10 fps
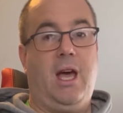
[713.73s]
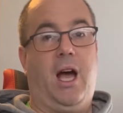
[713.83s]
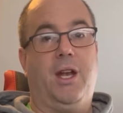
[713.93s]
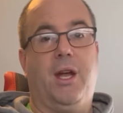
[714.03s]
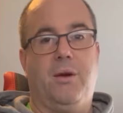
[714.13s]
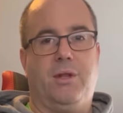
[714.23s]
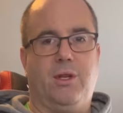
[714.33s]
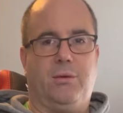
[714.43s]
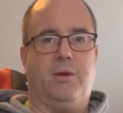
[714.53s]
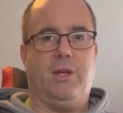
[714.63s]
I know the
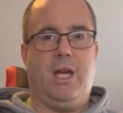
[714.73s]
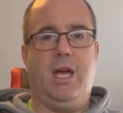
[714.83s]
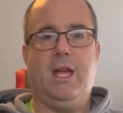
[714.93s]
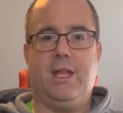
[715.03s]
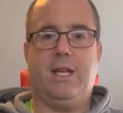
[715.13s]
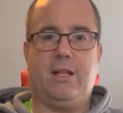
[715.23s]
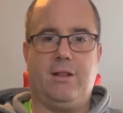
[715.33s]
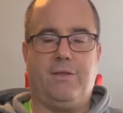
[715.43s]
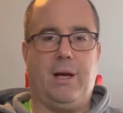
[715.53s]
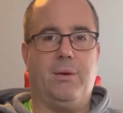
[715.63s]
other one, the
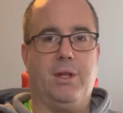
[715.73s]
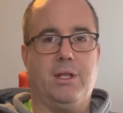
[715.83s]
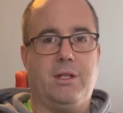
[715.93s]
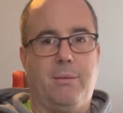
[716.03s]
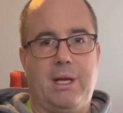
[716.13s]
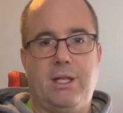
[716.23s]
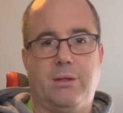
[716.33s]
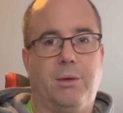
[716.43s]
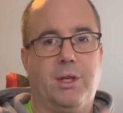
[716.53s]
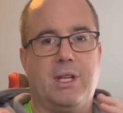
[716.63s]
flat one, that's the Metas
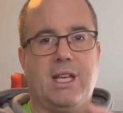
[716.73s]
one,